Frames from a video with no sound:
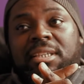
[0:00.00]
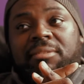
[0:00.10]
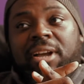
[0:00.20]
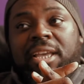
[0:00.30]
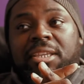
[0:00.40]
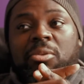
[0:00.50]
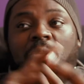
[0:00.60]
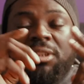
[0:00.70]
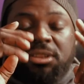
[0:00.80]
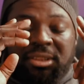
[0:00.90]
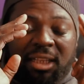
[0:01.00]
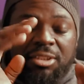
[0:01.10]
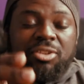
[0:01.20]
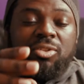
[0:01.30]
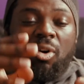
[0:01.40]
right you want to tell
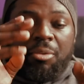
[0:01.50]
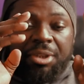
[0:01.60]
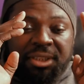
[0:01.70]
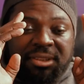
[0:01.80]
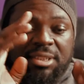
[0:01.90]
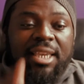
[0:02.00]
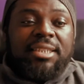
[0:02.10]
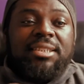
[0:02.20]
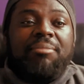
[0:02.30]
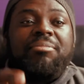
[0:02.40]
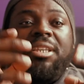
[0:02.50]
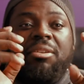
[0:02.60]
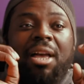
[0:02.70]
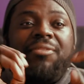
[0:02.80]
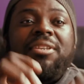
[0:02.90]
a story you're saying something
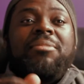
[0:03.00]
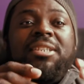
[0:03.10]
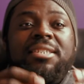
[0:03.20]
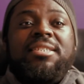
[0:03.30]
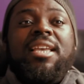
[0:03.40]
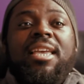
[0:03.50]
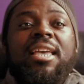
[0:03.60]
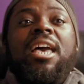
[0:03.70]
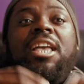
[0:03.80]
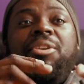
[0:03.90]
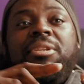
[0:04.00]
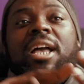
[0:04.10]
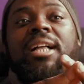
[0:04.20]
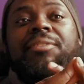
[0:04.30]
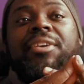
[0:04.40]
you have something to say and you want to
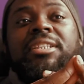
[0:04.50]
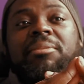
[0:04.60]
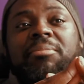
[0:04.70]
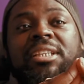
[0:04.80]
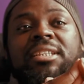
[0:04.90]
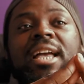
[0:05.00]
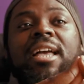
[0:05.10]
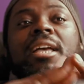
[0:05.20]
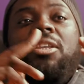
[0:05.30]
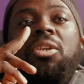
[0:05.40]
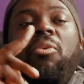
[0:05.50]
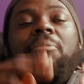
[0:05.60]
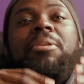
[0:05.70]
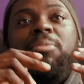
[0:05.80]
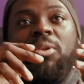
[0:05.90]
elevate them meaning that you
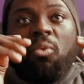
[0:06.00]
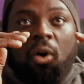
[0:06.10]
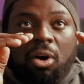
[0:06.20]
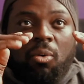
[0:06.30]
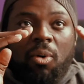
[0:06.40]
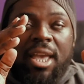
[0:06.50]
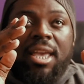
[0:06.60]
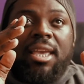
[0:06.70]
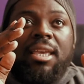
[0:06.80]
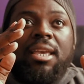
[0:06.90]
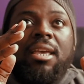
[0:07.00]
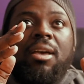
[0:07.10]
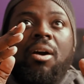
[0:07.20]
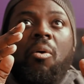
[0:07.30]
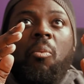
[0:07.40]
want people to walk away
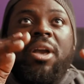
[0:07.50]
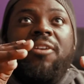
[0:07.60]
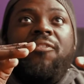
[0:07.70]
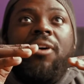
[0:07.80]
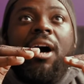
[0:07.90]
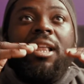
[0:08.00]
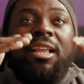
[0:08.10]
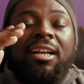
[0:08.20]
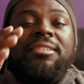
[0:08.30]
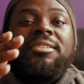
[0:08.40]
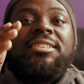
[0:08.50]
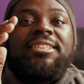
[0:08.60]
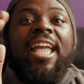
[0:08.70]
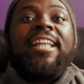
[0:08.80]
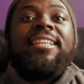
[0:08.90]
with an
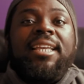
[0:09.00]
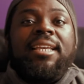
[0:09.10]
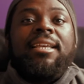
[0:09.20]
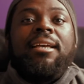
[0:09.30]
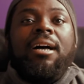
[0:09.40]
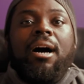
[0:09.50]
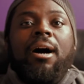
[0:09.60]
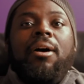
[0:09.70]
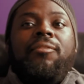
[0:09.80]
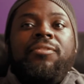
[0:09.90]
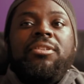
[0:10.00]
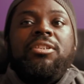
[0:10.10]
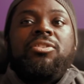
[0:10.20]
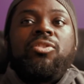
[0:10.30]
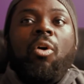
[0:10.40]
understanding of the
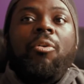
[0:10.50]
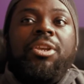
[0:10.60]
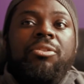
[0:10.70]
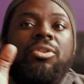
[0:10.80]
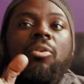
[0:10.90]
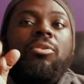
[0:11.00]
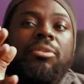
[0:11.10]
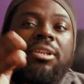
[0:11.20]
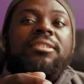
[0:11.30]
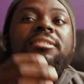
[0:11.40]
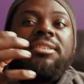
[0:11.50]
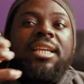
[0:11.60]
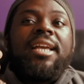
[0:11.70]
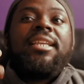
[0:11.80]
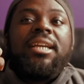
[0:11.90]
story you told or an
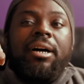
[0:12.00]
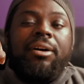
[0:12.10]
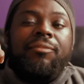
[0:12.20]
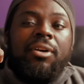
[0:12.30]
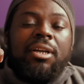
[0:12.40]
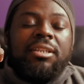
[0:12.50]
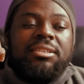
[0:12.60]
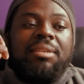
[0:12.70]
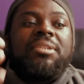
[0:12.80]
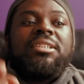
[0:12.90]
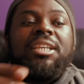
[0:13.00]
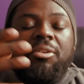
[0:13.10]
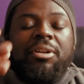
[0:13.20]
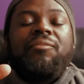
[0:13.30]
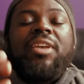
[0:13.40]
understanding of something that
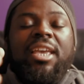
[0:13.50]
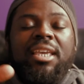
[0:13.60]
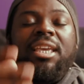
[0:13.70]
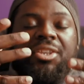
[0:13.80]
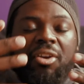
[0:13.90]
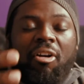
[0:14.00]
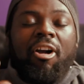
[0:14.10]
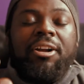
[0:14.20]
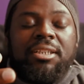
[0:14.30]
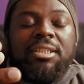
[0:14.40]
you're conveying in your art